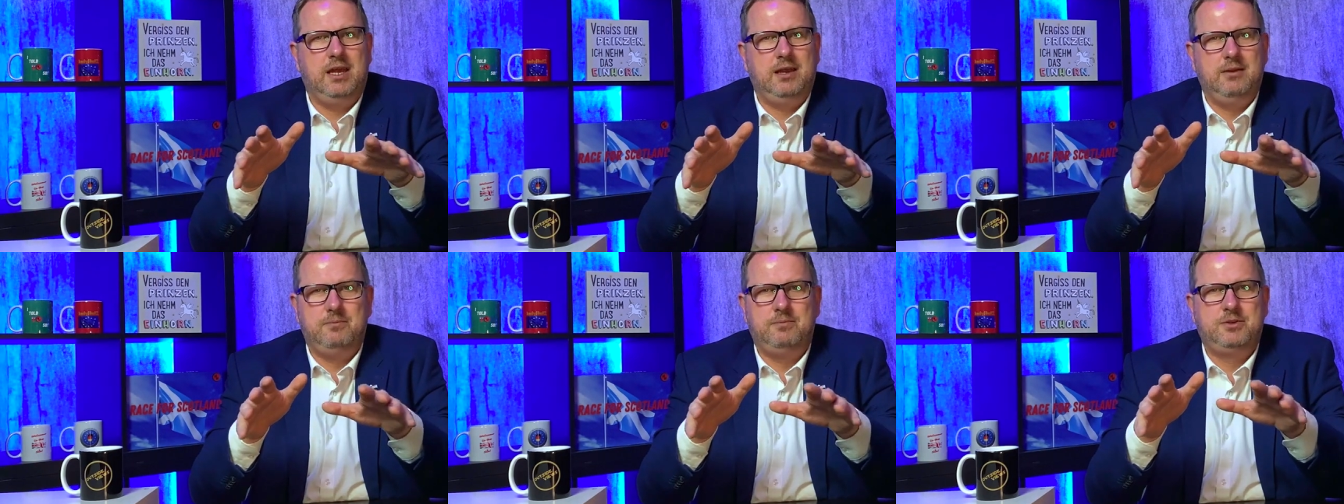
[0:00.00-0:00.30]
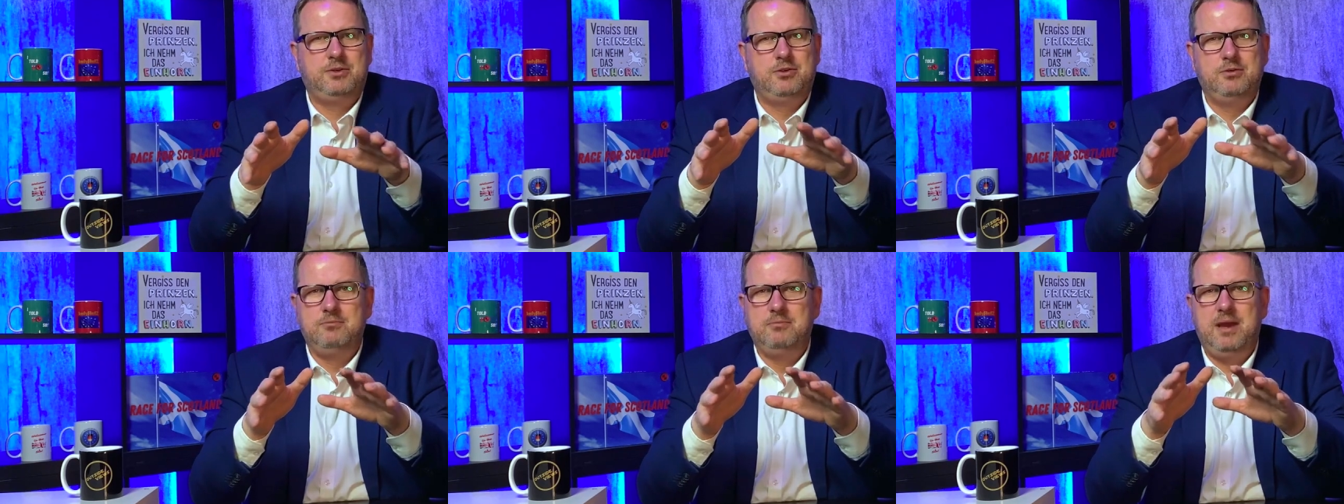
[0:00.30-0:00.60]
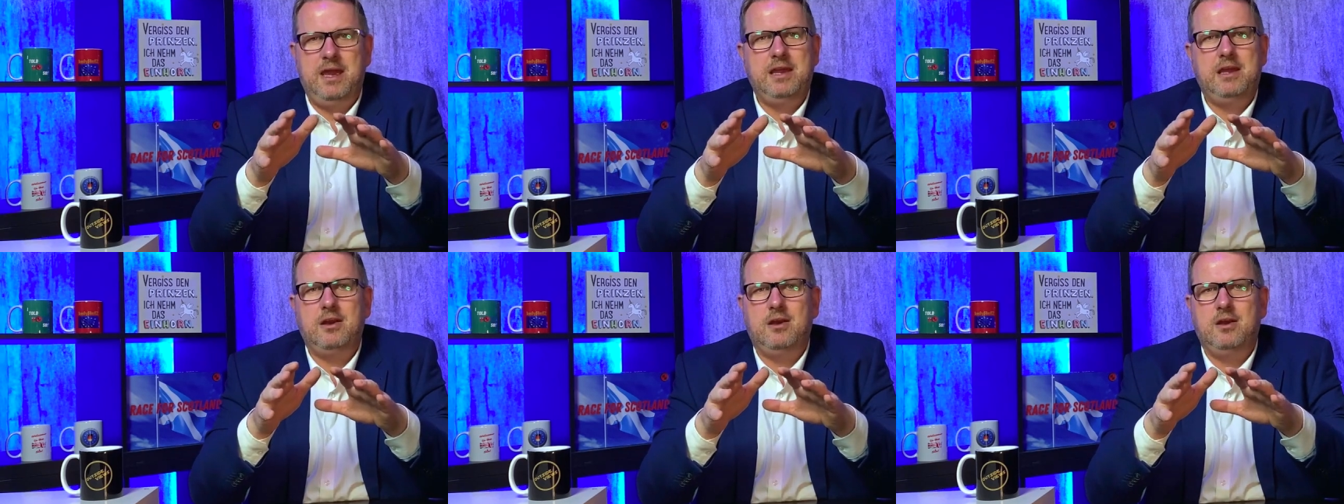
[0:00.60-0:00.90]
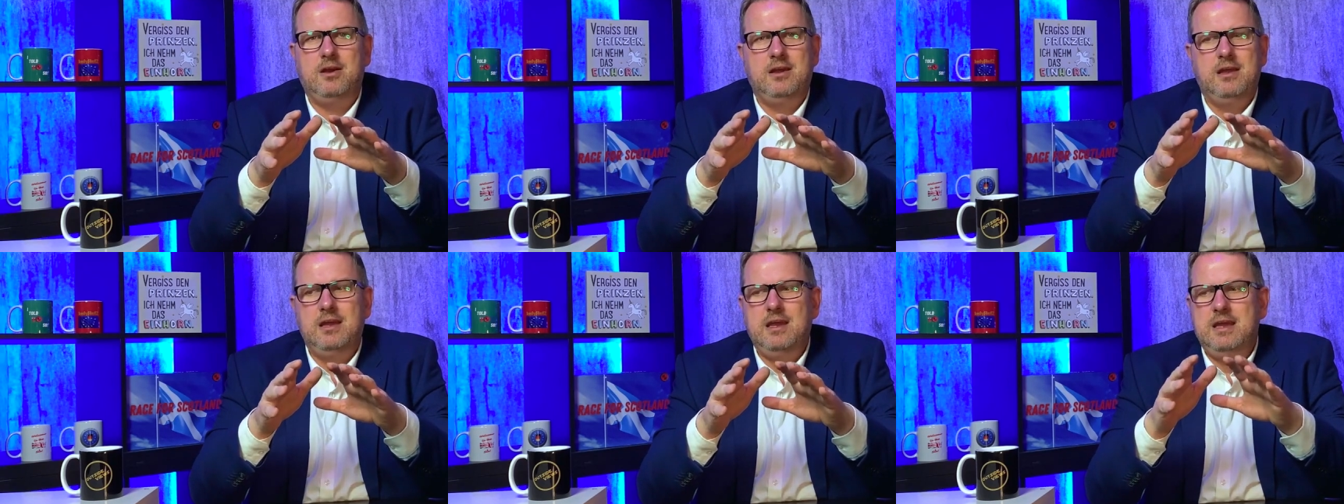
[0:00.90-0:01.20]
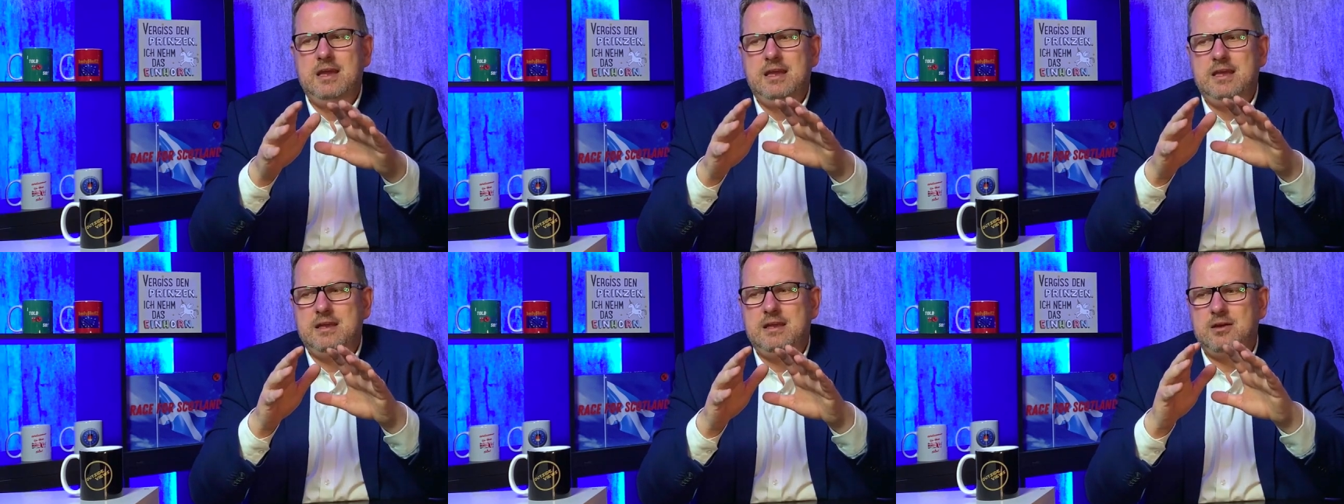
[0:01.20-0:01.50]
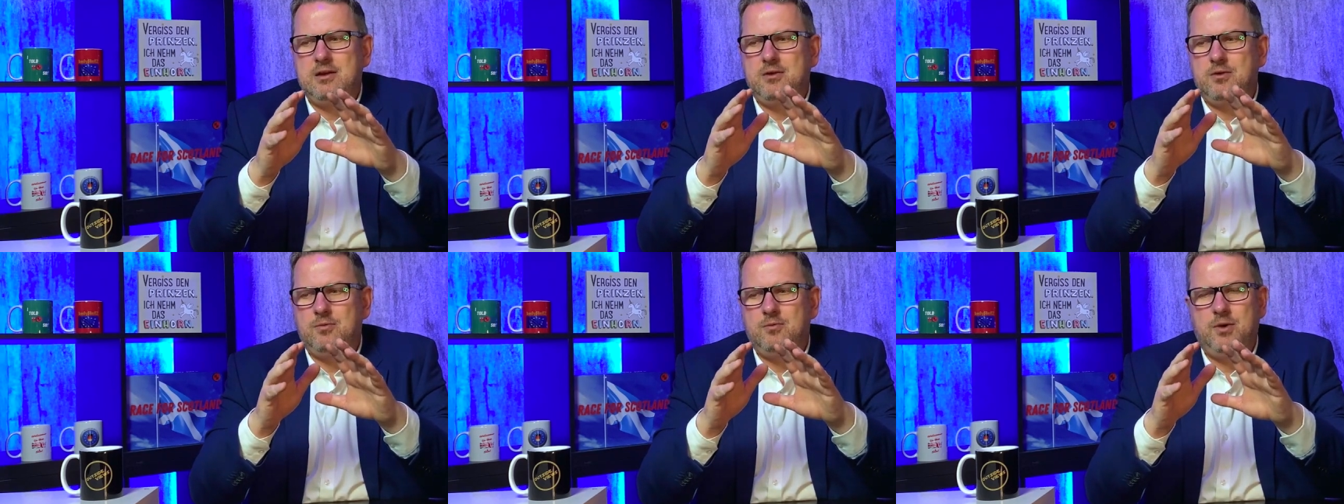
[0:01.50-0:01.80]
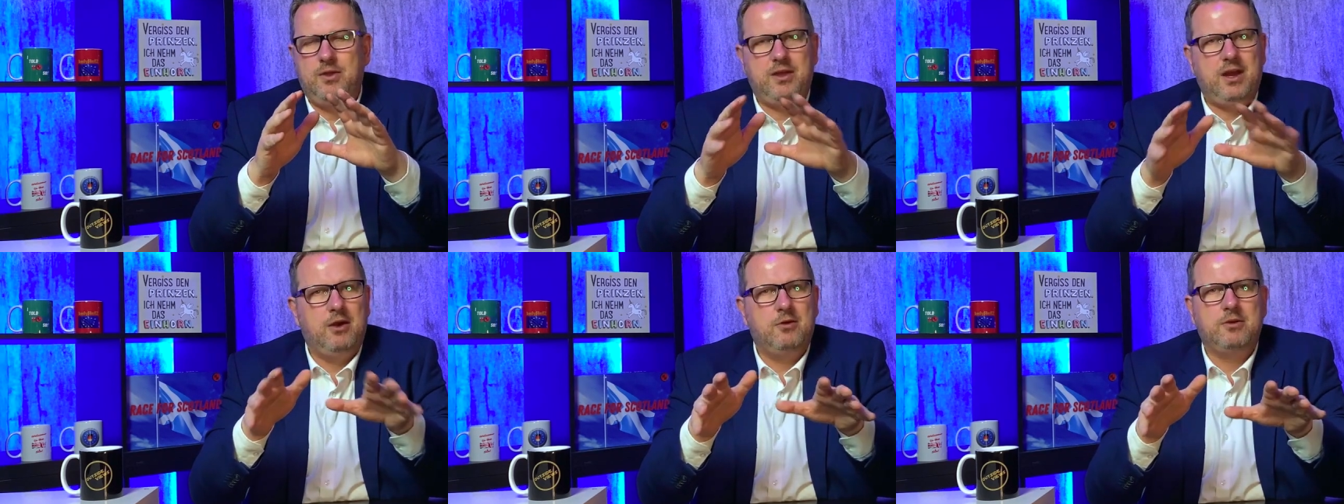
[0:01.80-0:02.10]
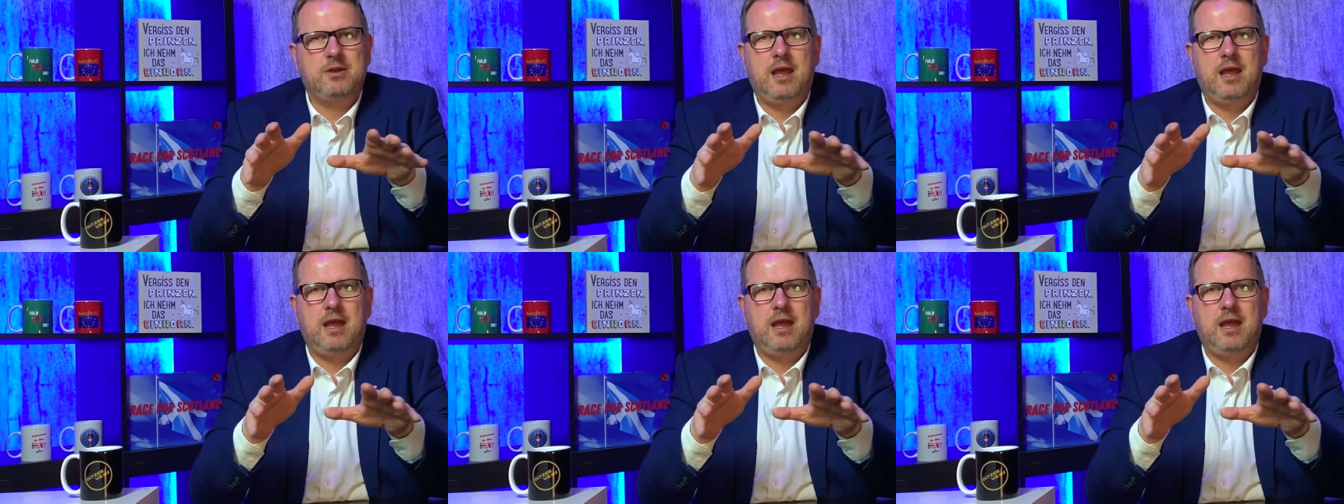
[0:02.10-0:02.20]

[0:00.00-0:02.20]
him to make, without